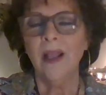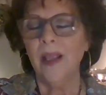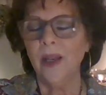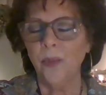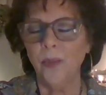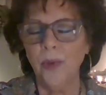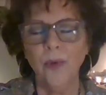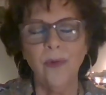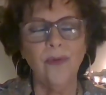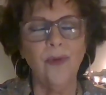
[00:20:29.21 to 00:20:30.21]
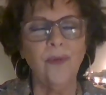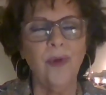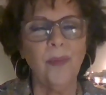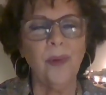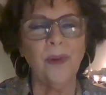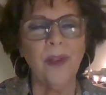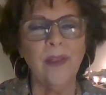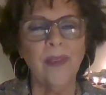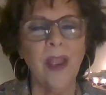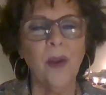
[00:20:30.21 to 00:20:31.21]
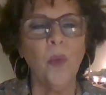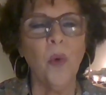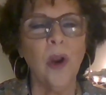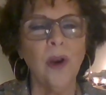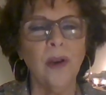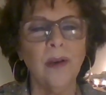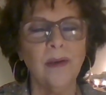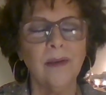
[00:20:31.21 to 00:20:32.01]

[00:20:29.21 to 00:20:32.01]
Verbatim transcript: like a beautiful ripple in that water.